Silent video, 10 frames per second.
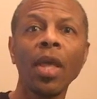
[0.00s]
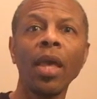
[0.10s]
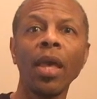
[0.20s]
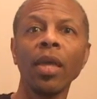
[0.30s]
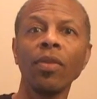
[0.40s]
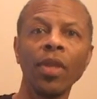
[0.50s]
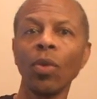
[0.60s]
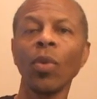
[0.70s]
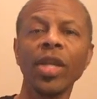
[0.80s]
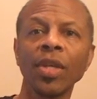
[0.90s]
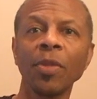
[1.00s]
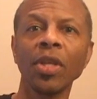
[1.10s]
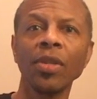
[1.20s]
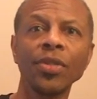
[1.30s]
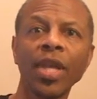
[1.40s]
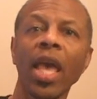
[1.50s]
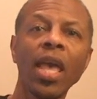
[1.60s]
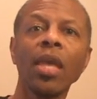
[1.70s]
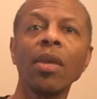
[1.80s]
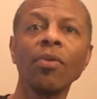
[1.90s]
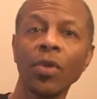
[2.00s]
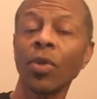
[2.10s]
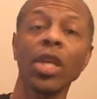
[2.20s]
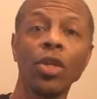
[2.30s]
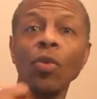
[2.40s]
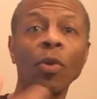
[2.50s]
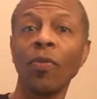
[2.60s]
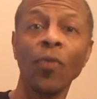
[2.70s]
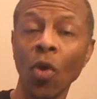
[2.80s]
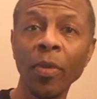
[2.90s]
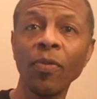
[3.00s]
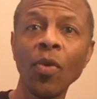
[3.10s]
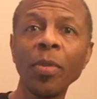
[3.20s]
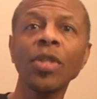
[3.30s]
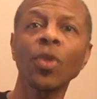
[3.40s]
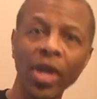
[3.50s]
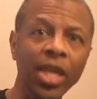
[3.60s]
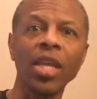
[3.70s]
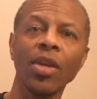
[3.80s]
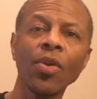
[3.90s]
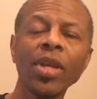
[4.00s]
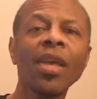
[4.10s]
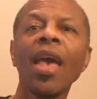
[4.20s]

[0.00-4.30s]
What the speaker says: and they'll write something and they'll say, hey, Phil, can you perform it for me so I can hear it?